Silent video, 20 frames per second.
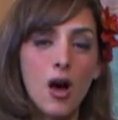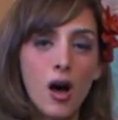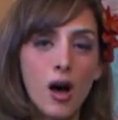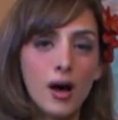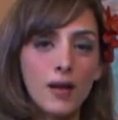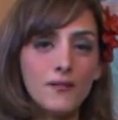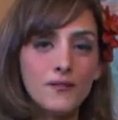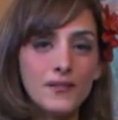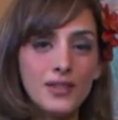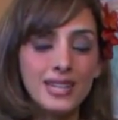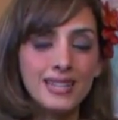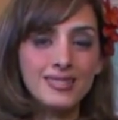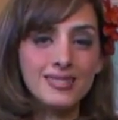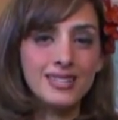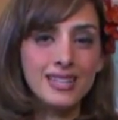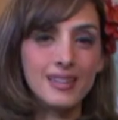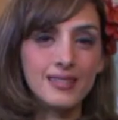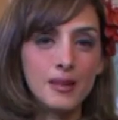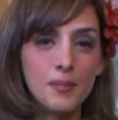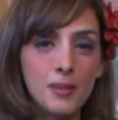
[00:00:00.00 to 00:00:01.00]
on
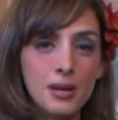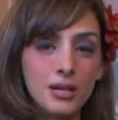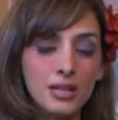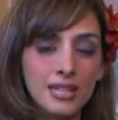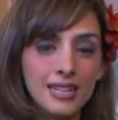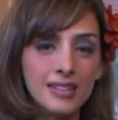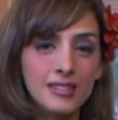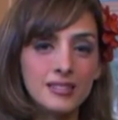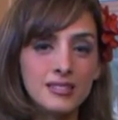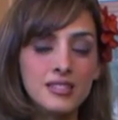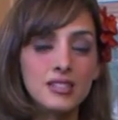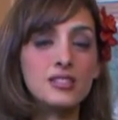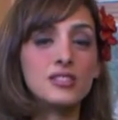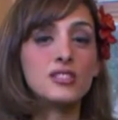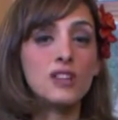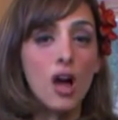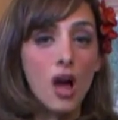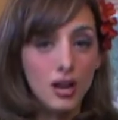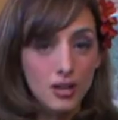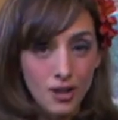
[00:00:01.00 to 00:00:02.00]

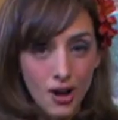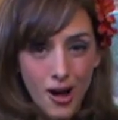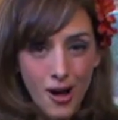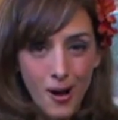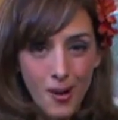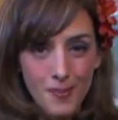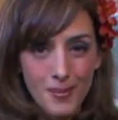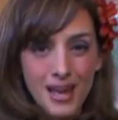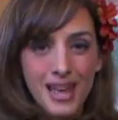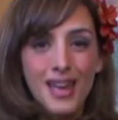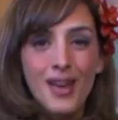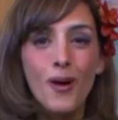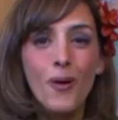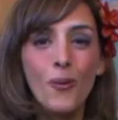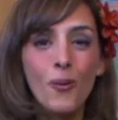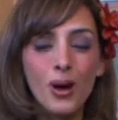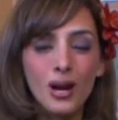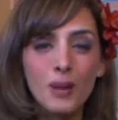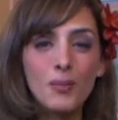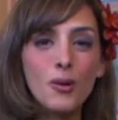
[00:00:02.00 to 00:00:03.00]
feastinthemiddleeast.com.
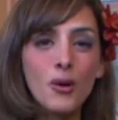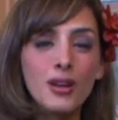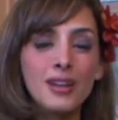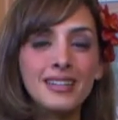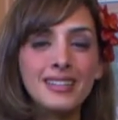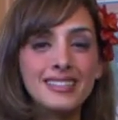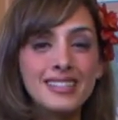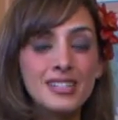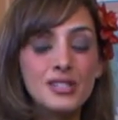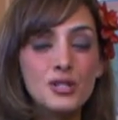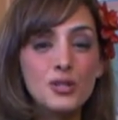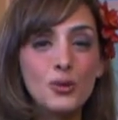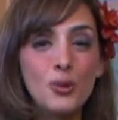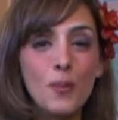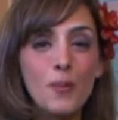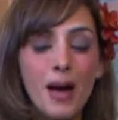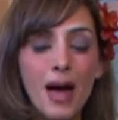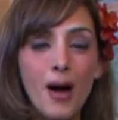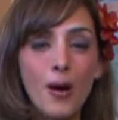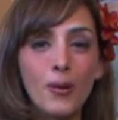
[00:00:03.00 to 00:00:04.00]
What I'm going to teach you
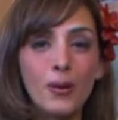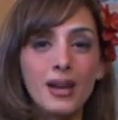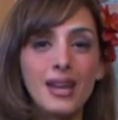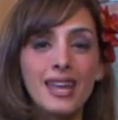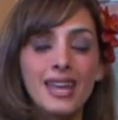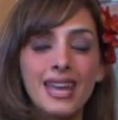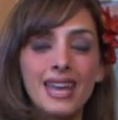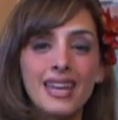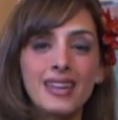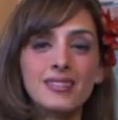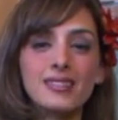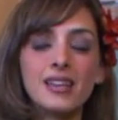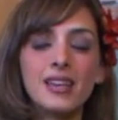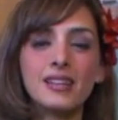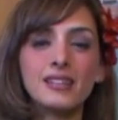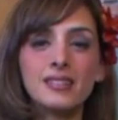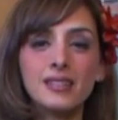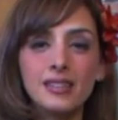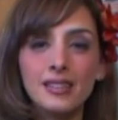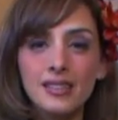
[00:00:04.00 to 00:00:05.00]
about is
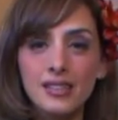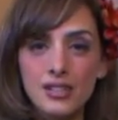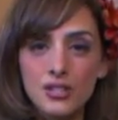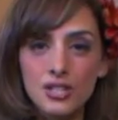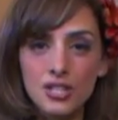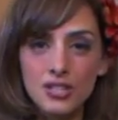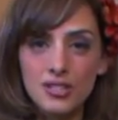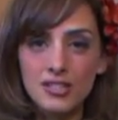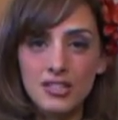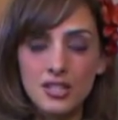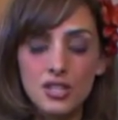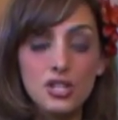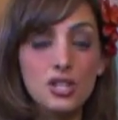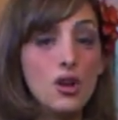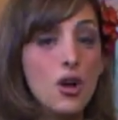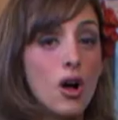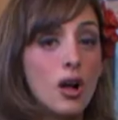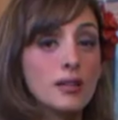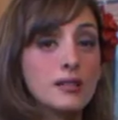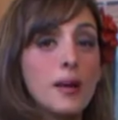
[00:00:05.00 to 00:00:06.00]
a delicious dish
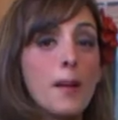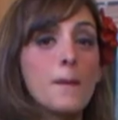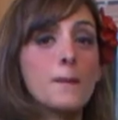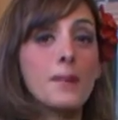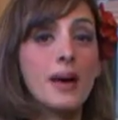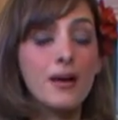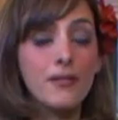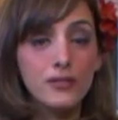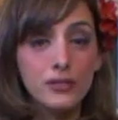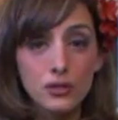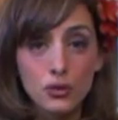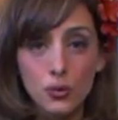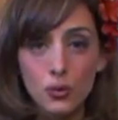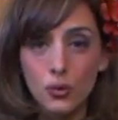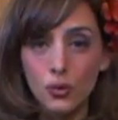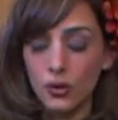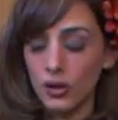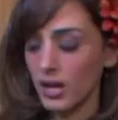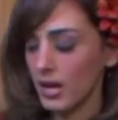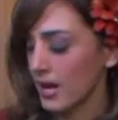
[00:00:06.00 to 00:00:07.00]
called
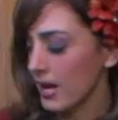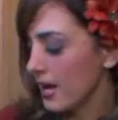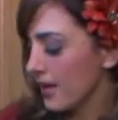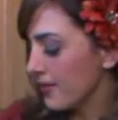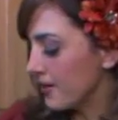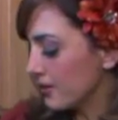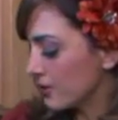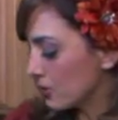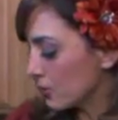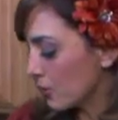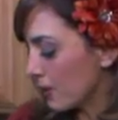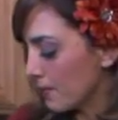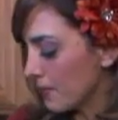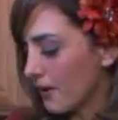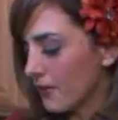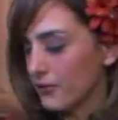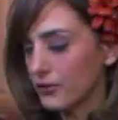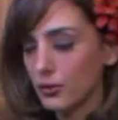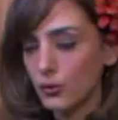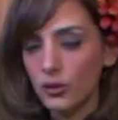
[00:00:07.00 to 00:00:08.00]
maftoul. This is what
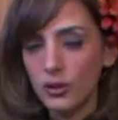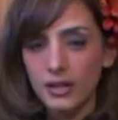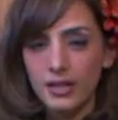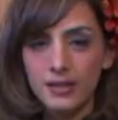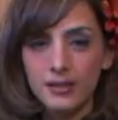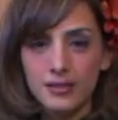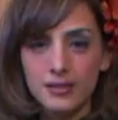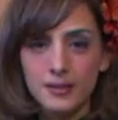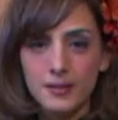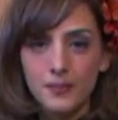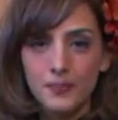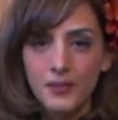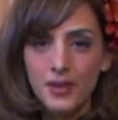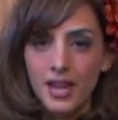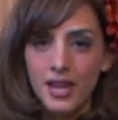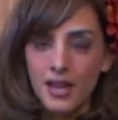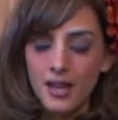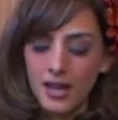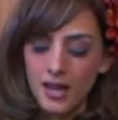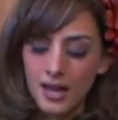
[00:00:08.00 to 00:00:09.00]
maftoul is.
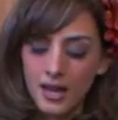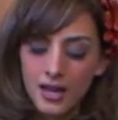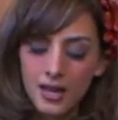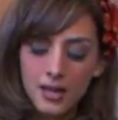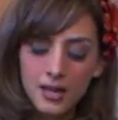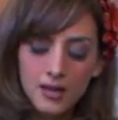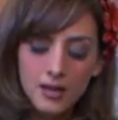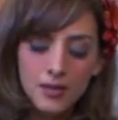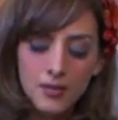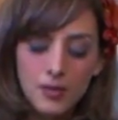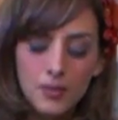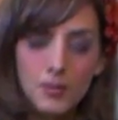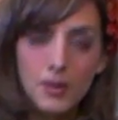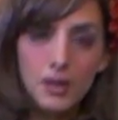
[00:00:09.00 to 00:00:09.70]
In the